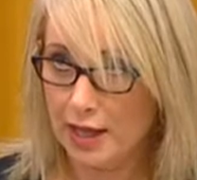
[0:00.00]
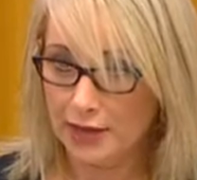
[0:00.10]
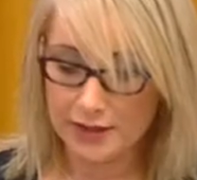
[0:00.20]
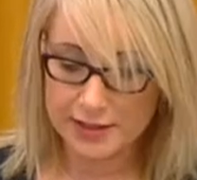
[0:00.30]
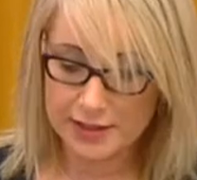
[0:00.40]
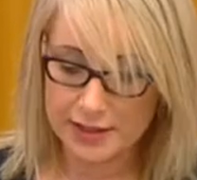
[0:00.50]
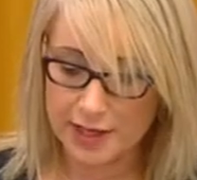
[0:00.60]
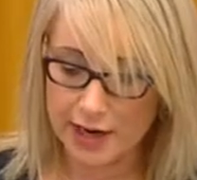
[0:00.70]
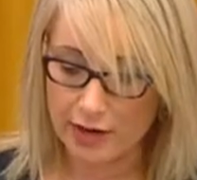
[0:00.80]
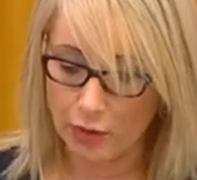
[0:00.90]
And this is
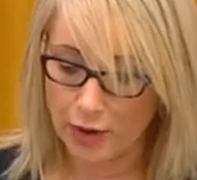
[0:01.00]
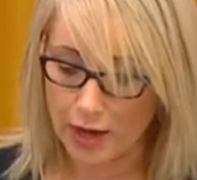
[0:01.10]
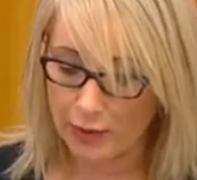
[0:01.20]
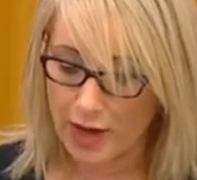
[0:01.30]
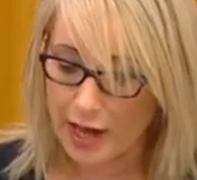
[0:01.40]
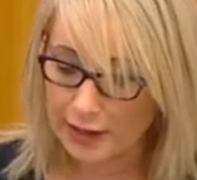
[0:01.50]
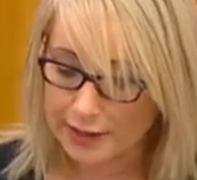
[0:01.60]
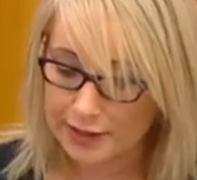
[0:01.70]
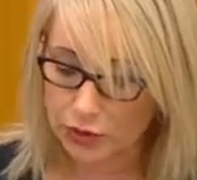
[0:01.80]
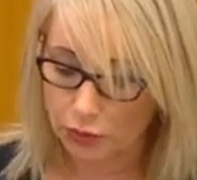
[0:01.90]
an area where we are
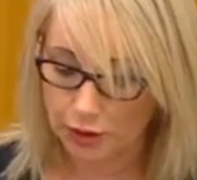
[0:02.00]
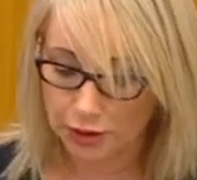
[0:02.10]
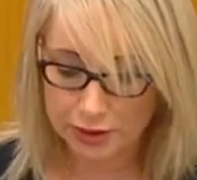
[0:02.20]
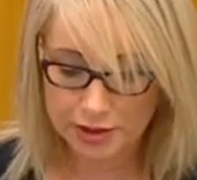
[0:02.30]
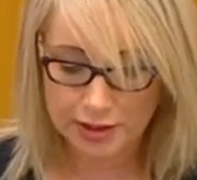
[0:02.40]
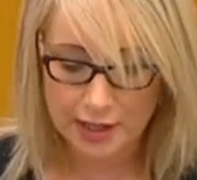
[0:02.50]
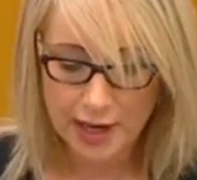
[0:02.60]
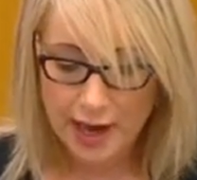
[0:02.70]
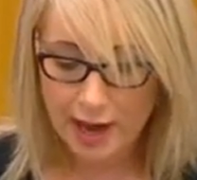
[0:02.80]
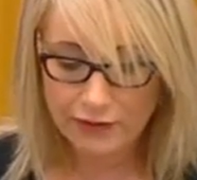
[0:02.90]
leading the world and
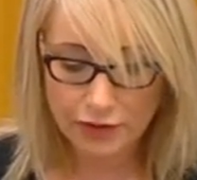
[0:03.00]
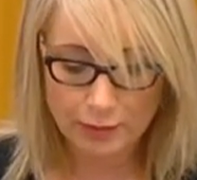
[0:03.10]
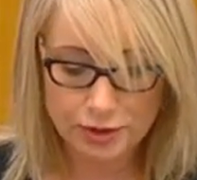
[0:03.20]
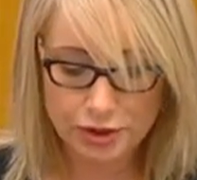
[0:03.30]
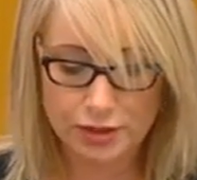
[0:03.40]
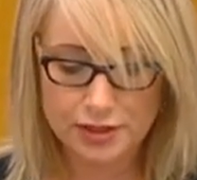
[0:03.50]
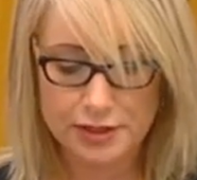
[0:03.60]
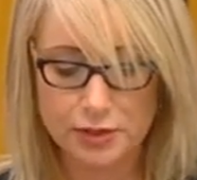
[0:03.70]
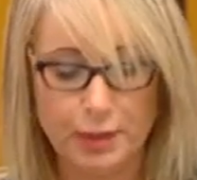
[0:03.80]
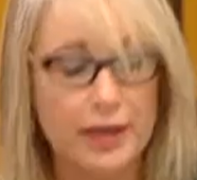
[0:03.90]
have an
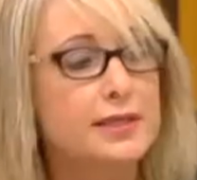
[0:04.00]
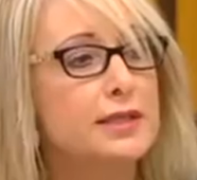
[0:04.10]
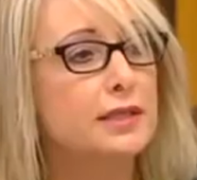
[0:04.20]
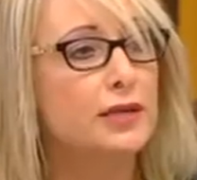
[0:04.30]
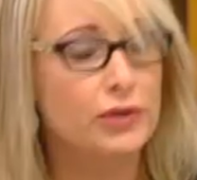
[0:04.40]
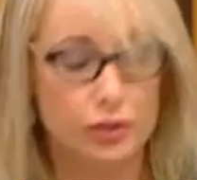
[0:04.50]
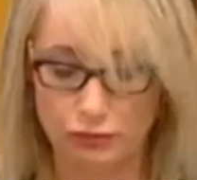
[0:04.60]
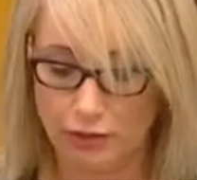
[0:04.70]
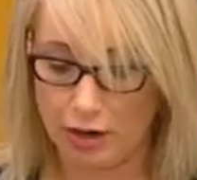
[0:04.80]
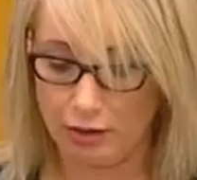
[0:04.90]
opportunity to play a
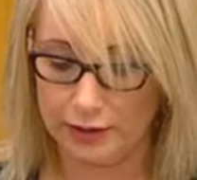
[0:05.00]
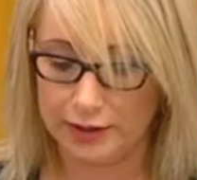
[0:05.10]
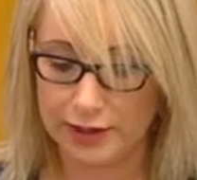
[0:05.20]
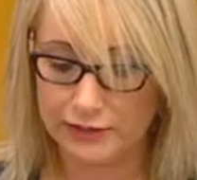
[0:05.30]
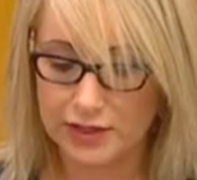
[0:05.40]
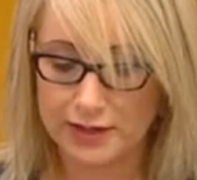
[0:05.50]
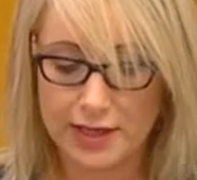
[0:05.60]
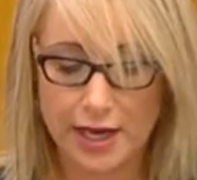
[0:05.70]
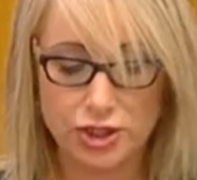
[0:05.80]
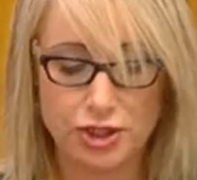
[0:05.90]
significant role in lifting
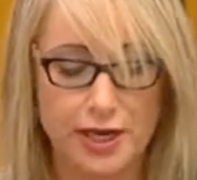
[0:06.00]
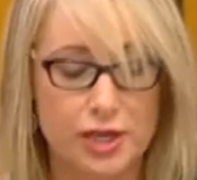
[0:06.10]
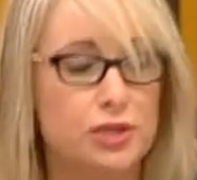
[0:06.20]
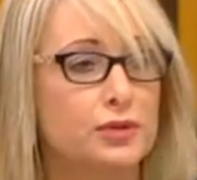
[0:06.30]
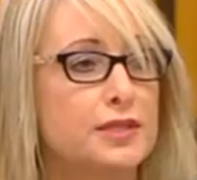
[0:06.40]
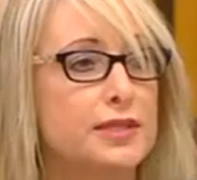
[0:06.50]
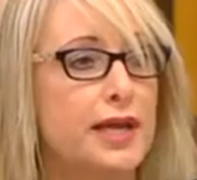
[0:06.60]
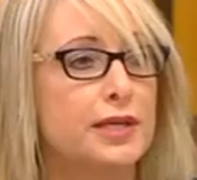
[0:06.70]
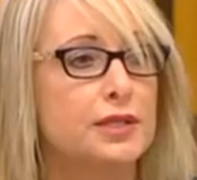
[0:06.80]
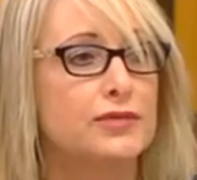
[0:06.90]
the educational
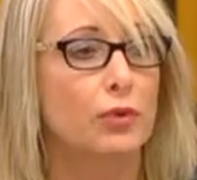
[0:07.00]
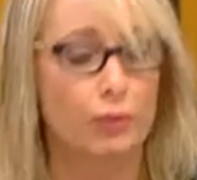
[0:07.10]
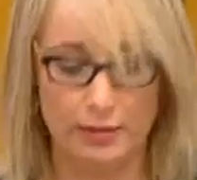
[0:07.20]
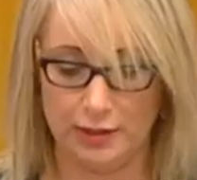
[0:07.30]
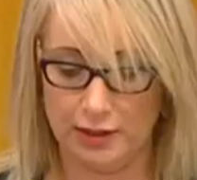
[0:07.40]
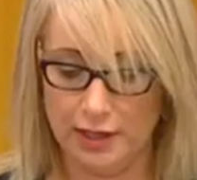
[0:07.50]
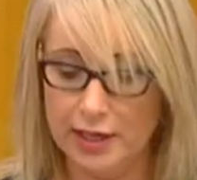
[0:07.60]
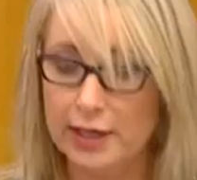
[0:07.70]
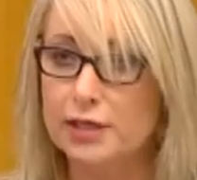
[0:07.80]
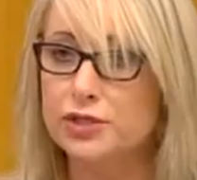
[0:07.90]
standards for women
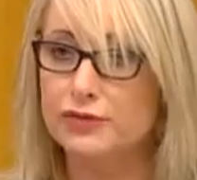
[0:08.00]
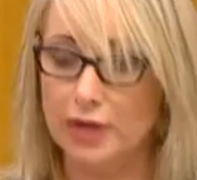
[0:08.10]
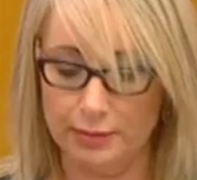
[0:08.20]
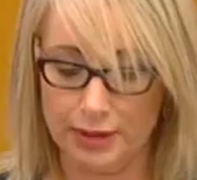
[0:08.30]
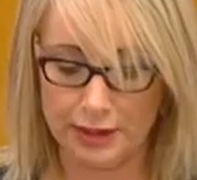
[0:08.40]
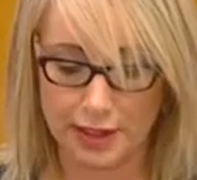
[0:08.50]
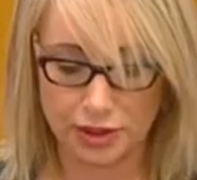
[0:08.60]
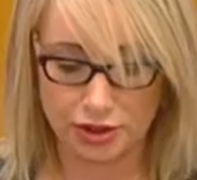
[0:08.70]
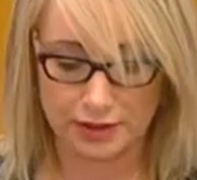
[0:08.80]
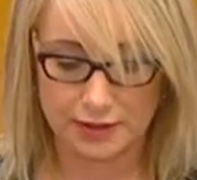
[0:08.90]
in developing
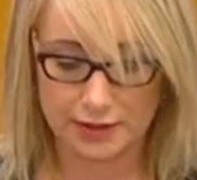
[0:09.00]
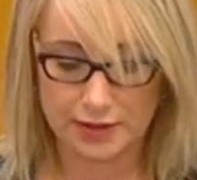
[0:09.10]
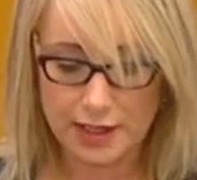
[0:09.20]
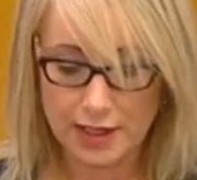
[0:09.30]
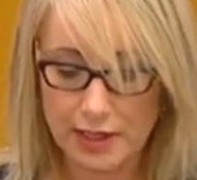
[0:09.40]
nations.